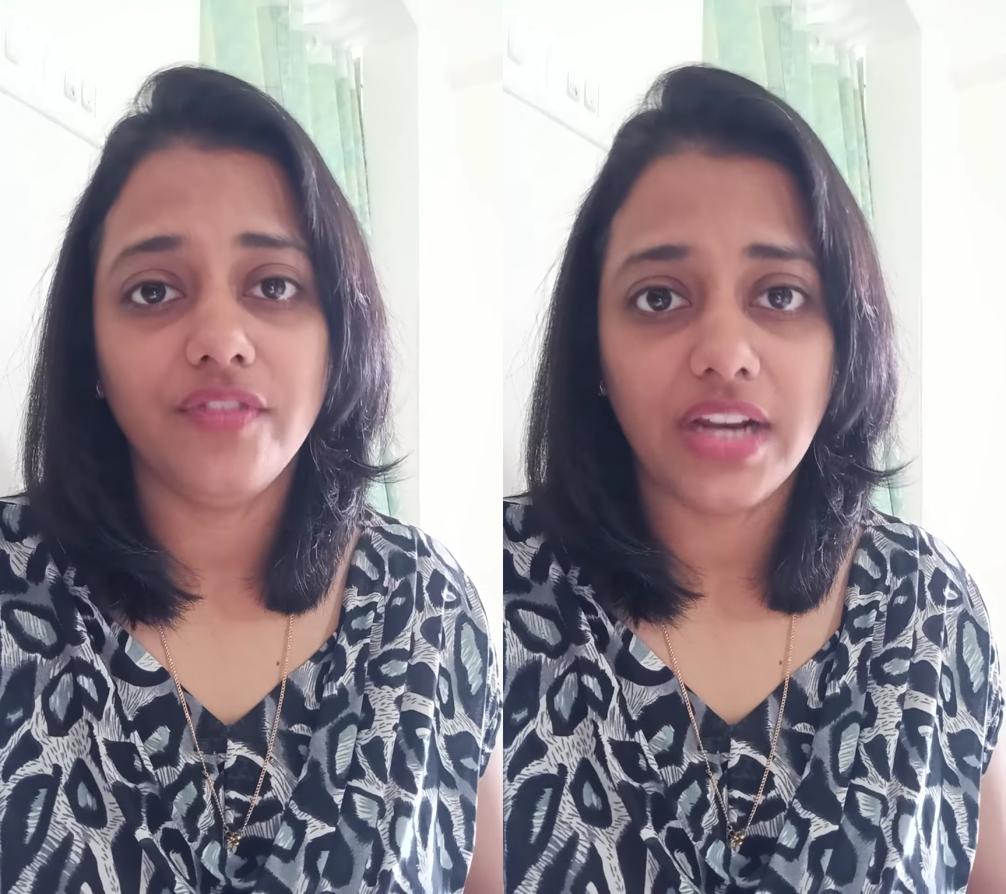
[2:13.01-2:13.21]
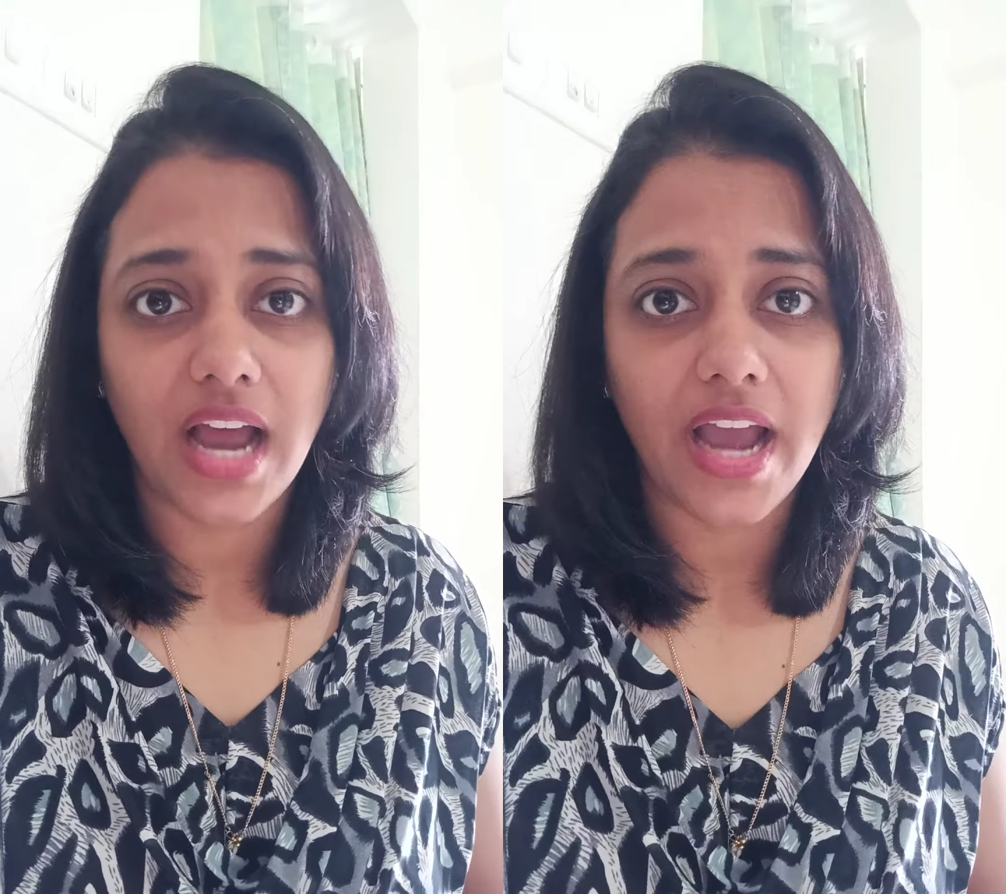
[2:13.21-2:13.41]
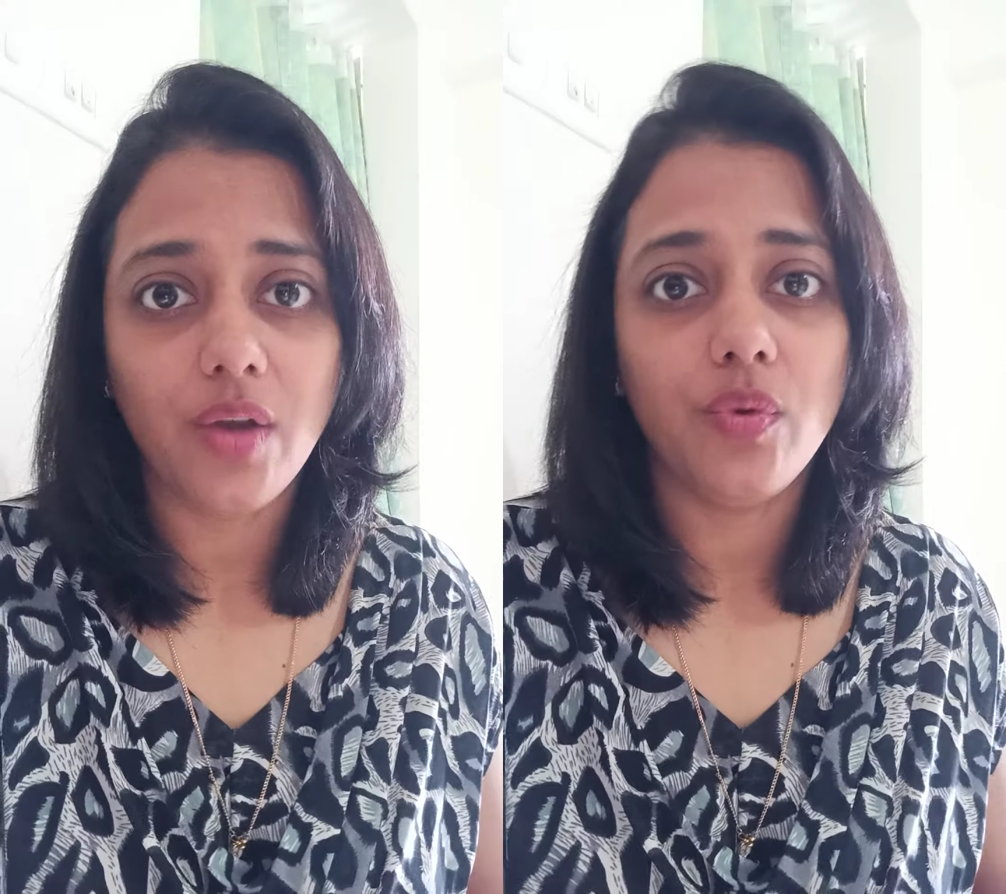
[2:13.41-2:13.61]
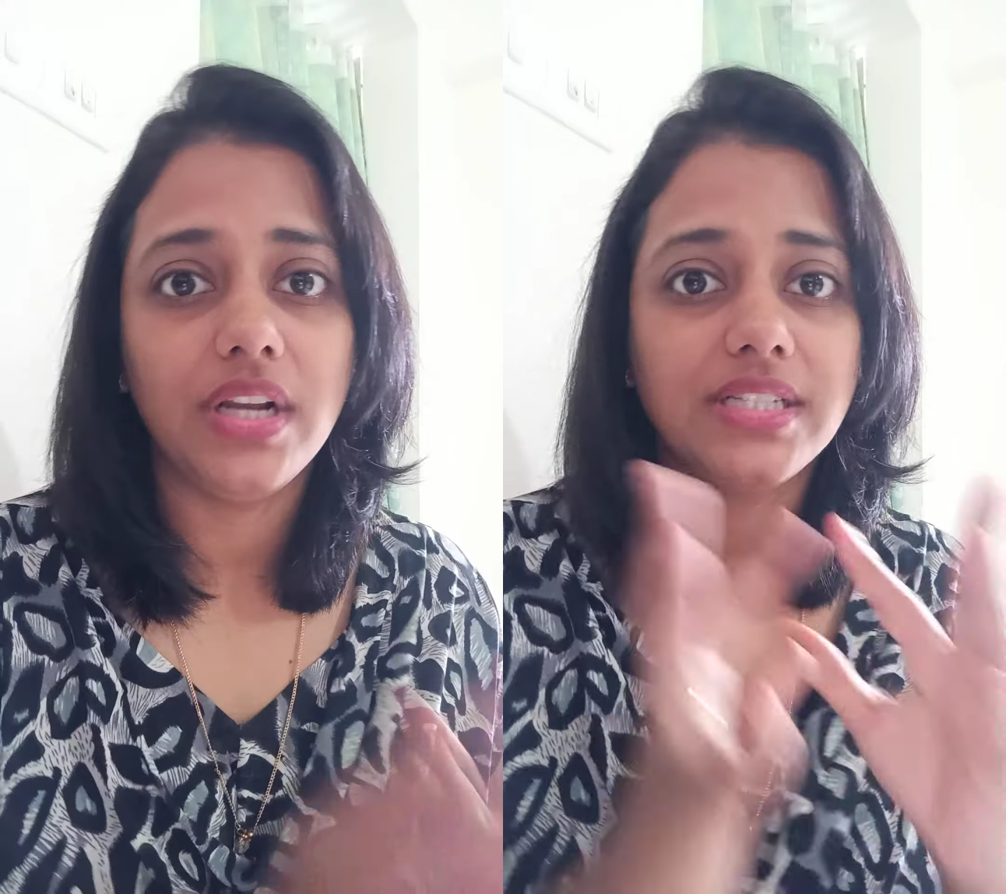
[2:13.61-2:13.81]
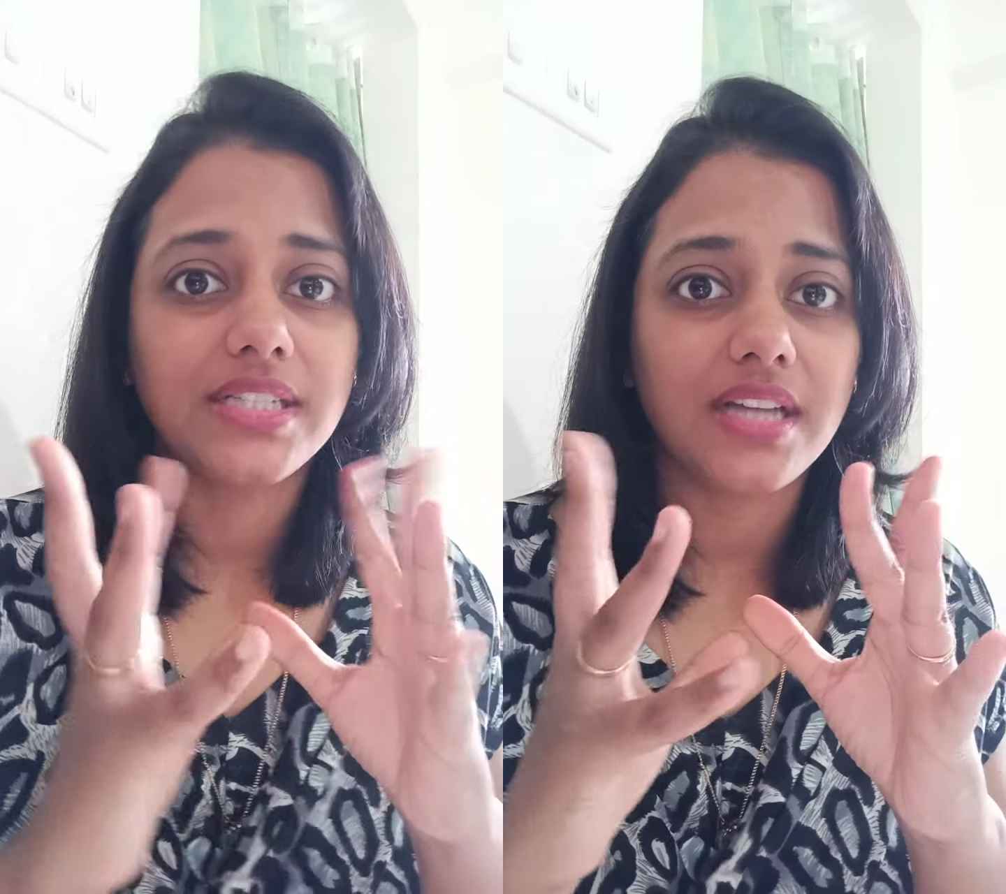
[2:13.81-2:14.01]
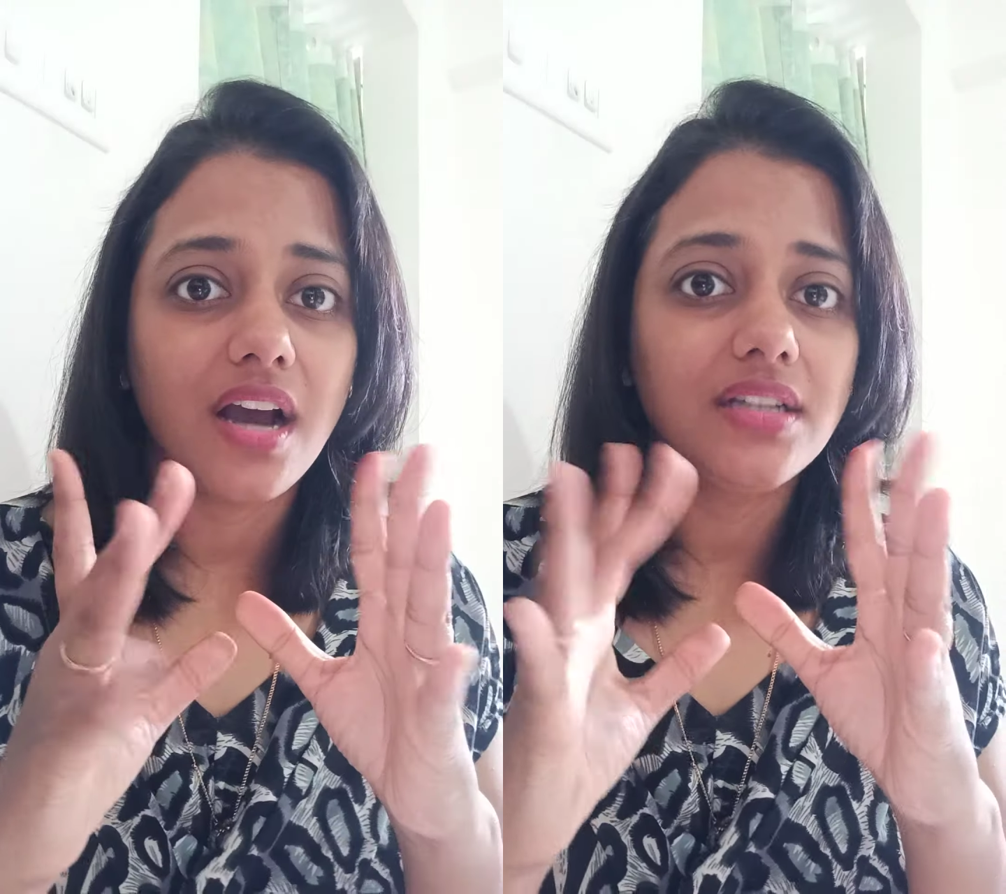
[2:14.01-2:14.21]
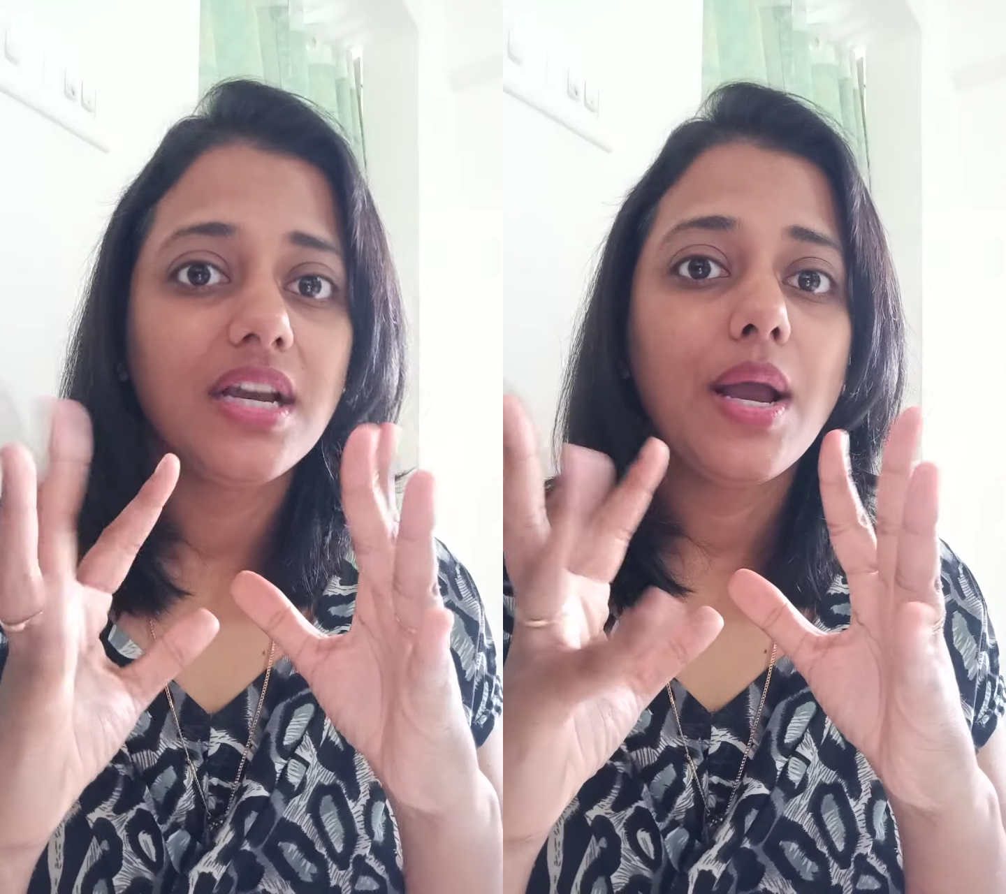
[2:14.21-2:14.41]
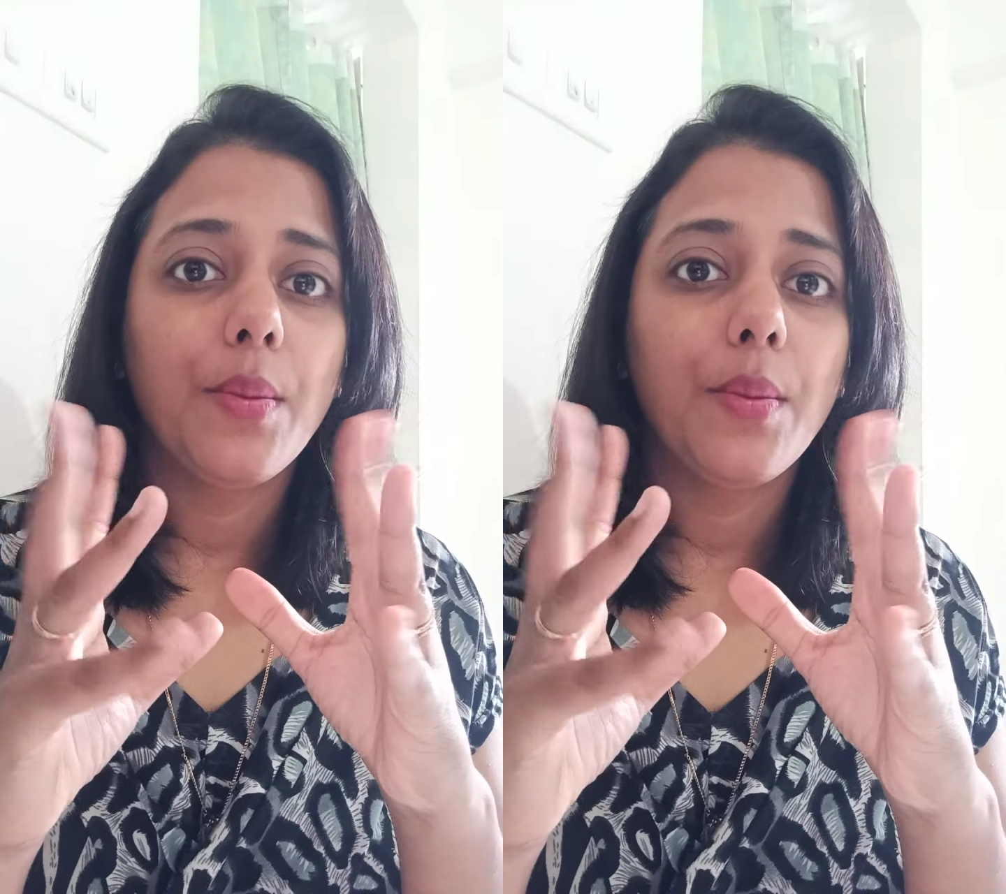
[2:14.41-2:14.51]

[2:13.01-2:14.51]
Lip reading: villi will start